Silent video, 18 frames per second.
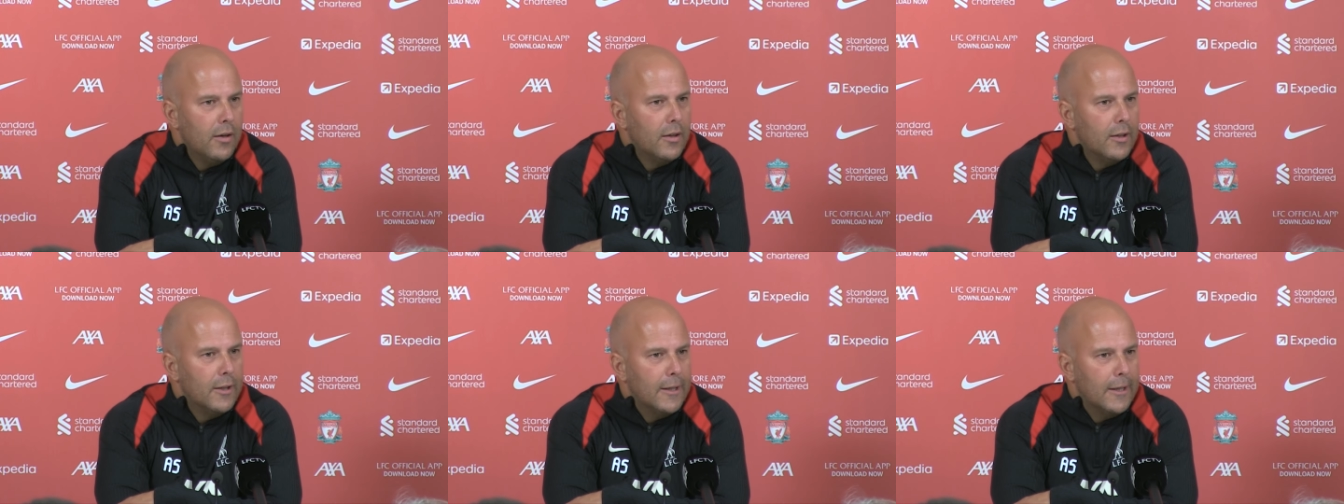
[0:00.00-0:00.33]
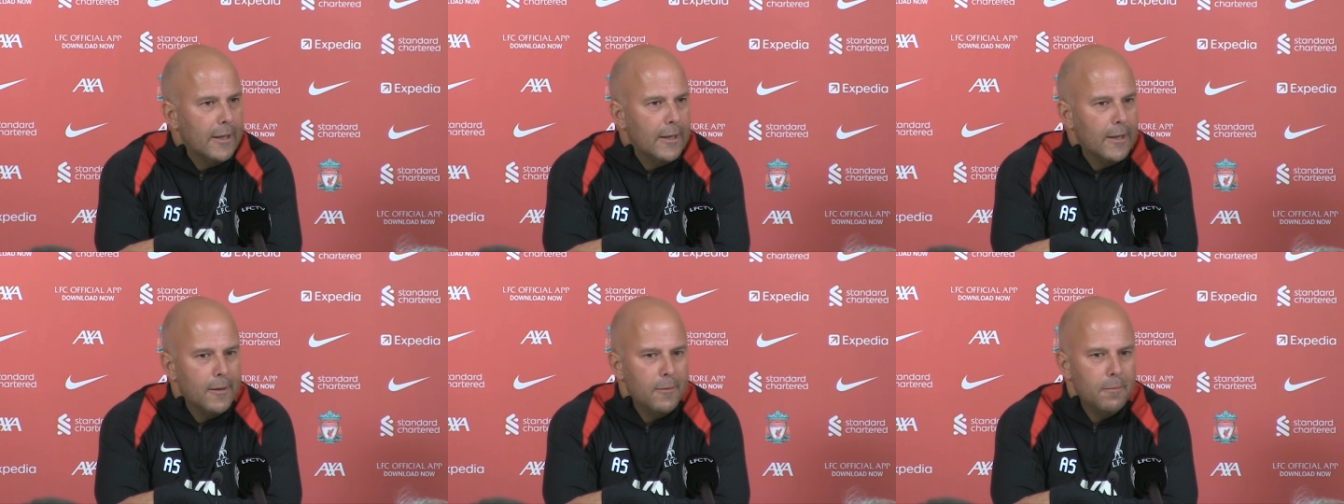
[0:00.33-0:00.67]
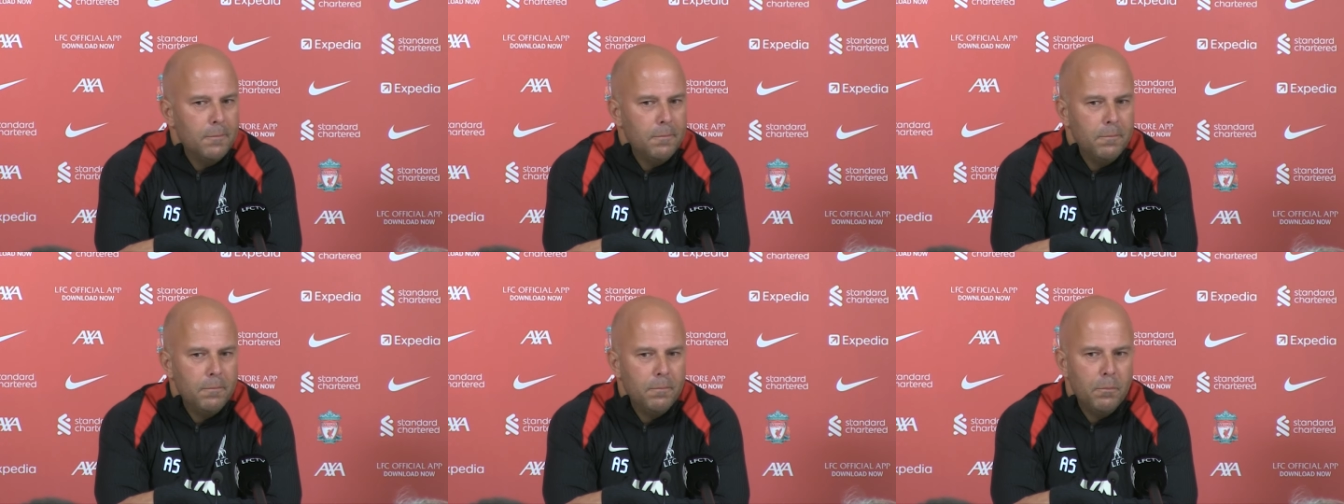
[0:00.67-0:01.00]

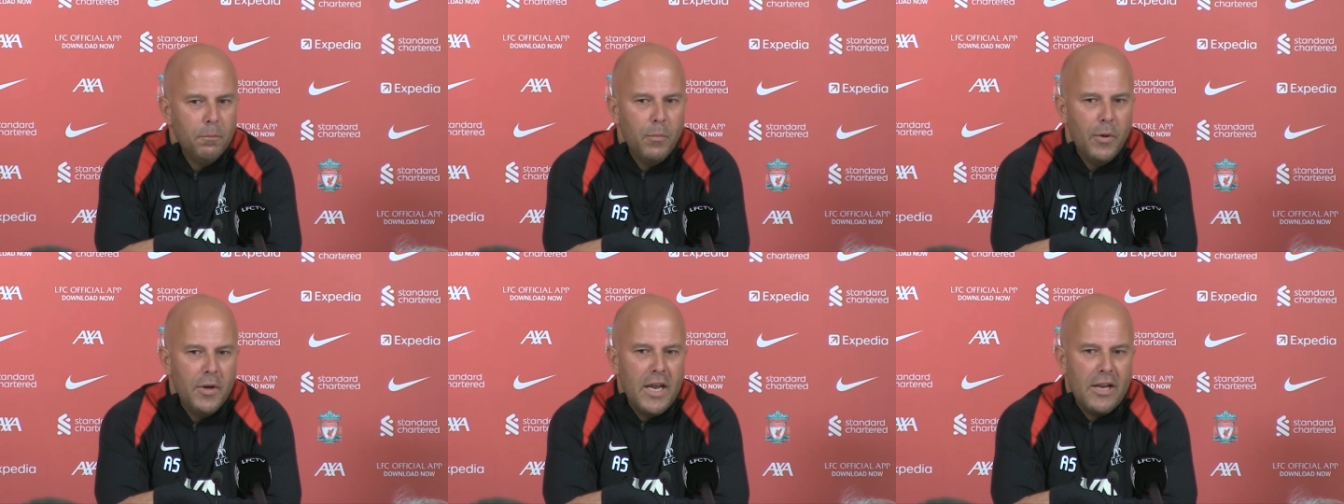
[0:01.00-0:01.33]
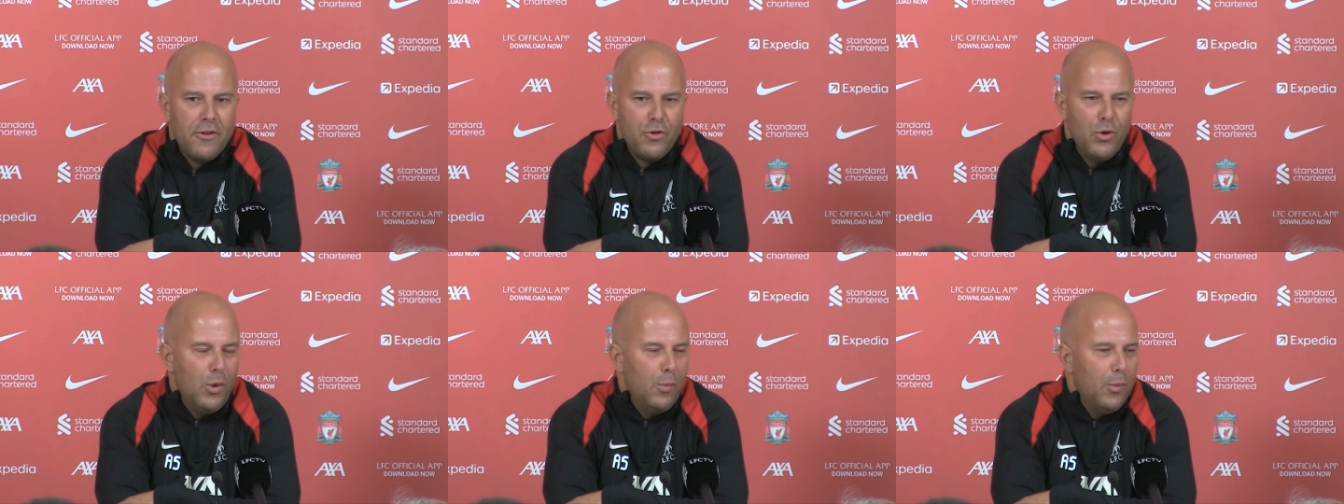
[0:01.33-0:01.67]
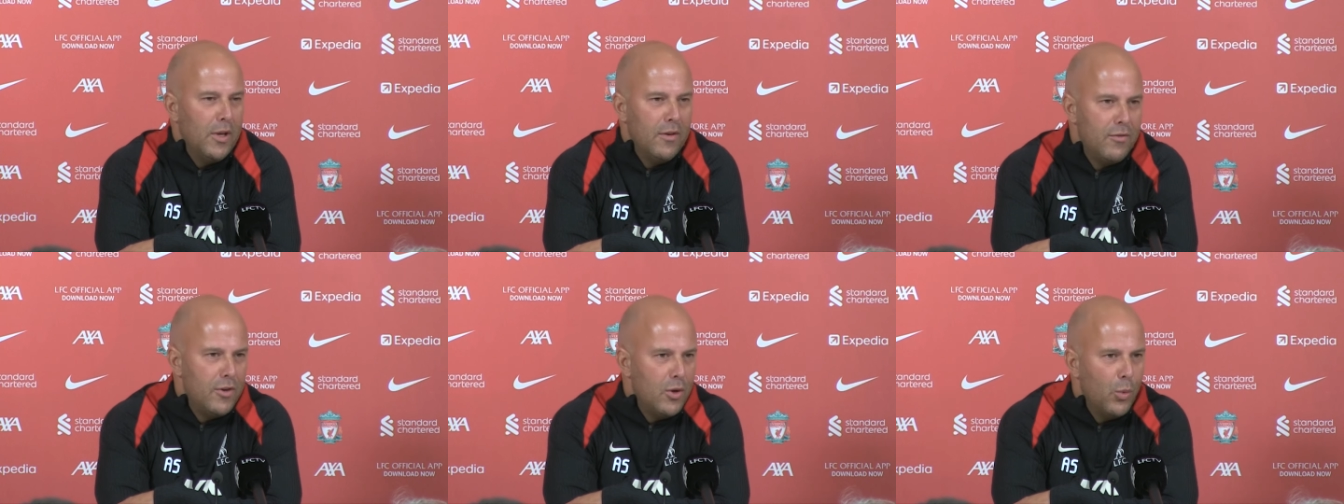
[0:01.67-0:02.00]
Um, but that's
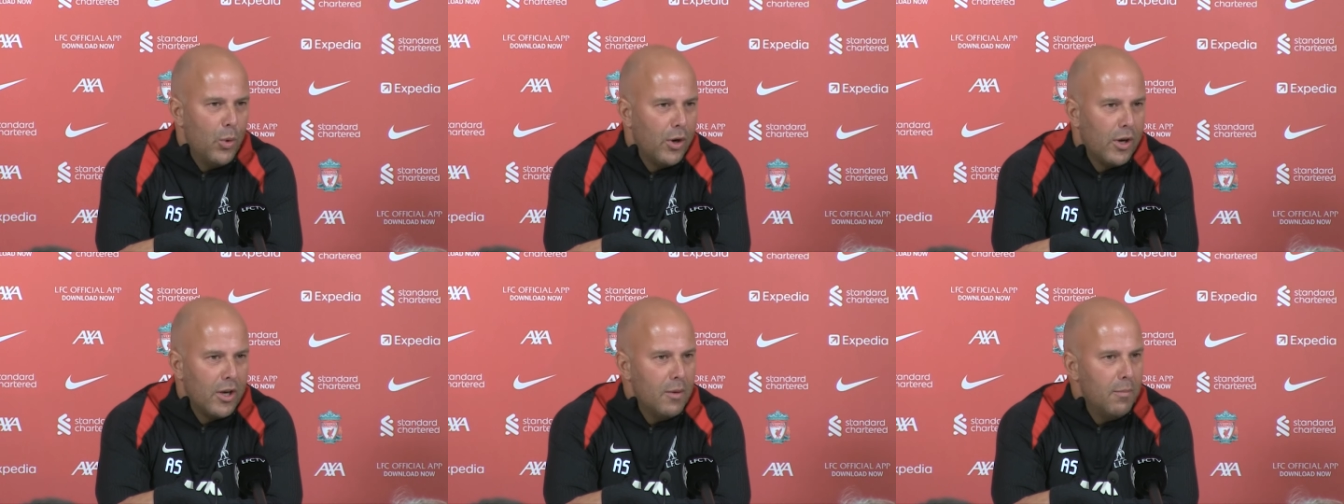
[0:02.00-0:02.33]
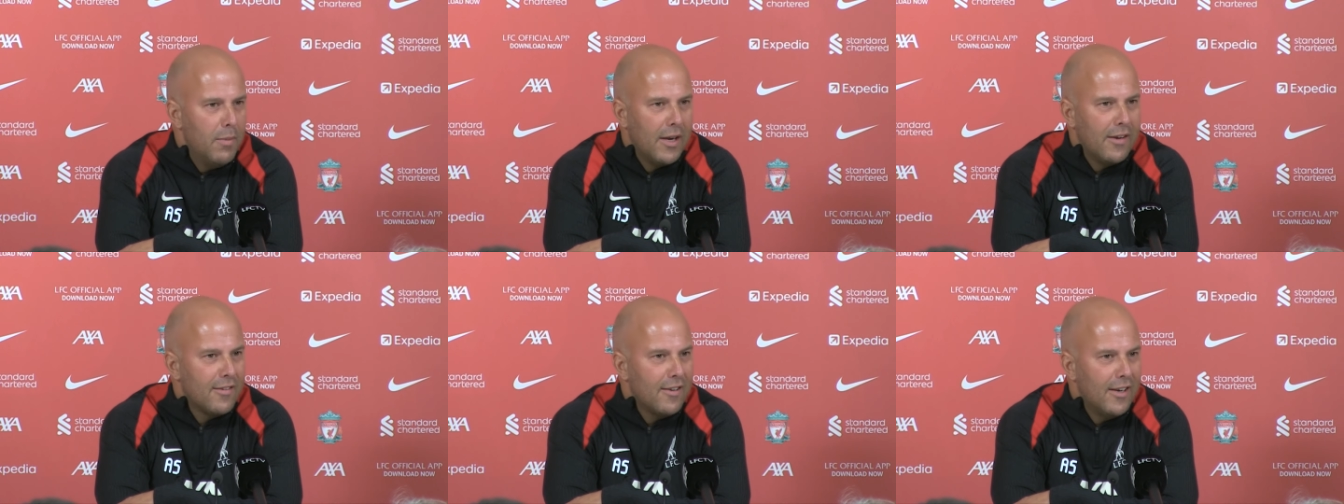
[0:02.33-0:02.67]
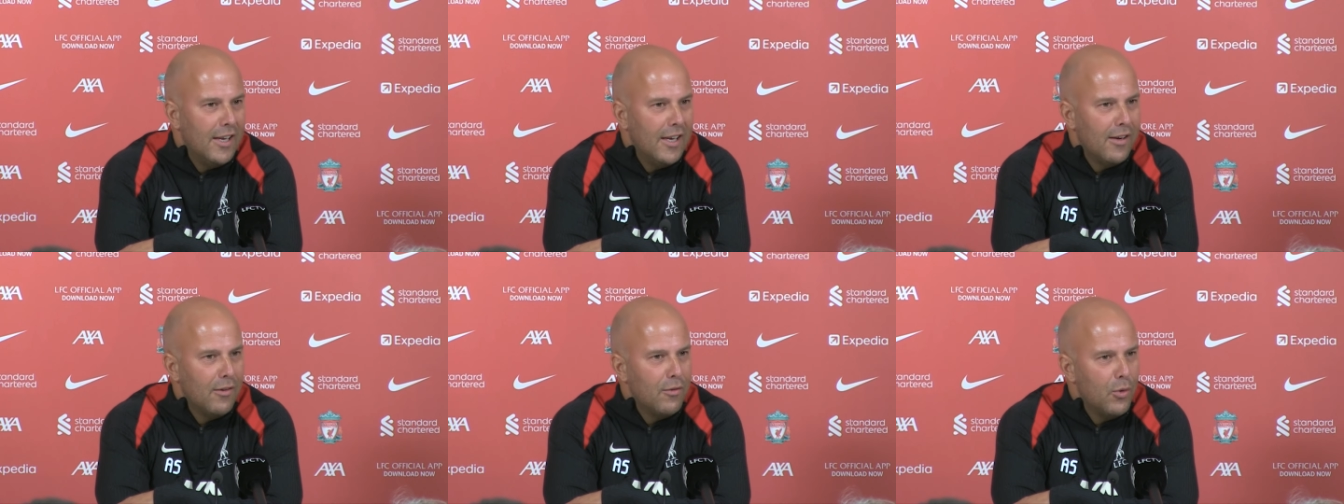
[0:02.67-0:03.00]
normal if you work in the biggest
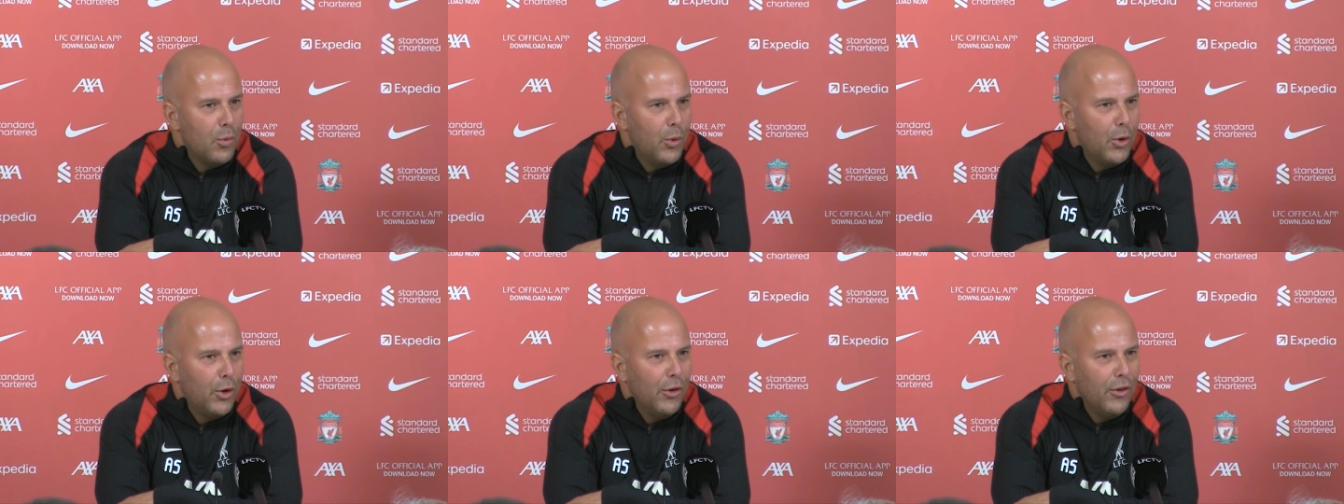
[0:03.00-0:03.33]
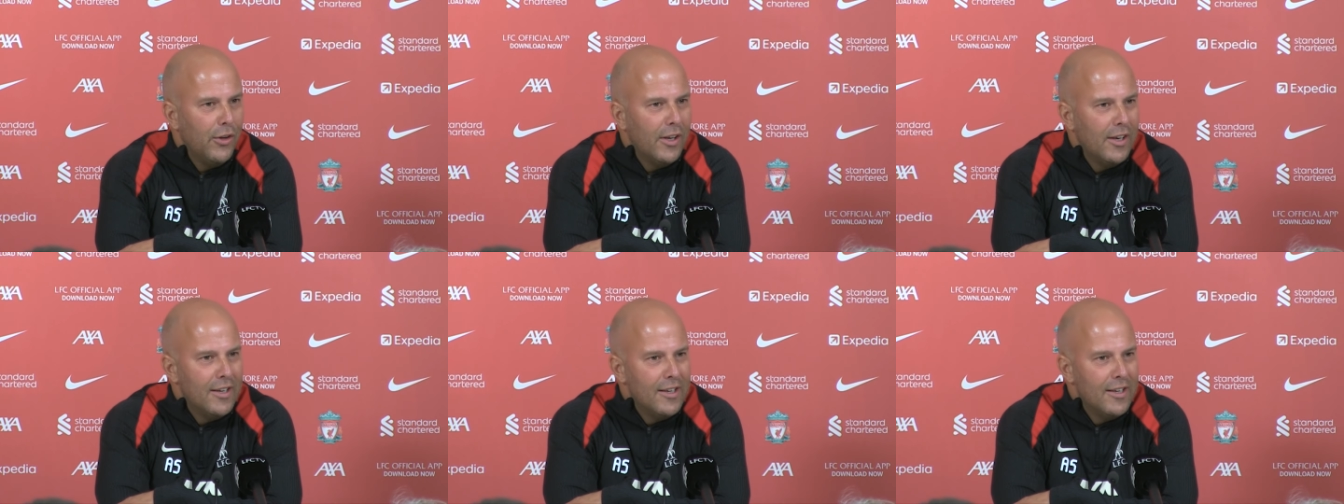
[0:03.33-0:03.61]
league of the world.